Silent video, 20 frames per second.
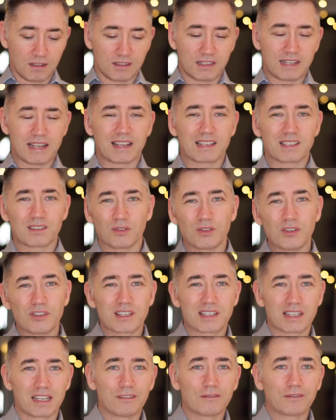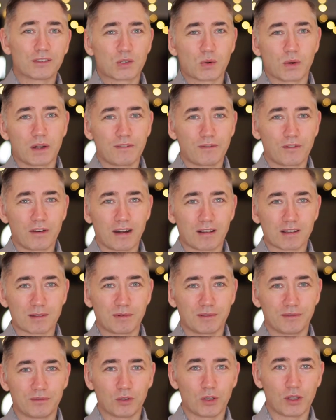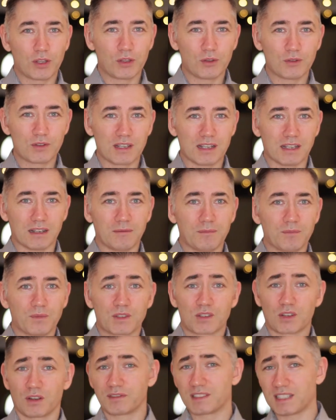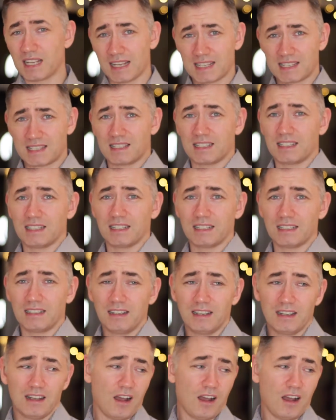test on your skin for 24 hours before you use it. So I've tested it.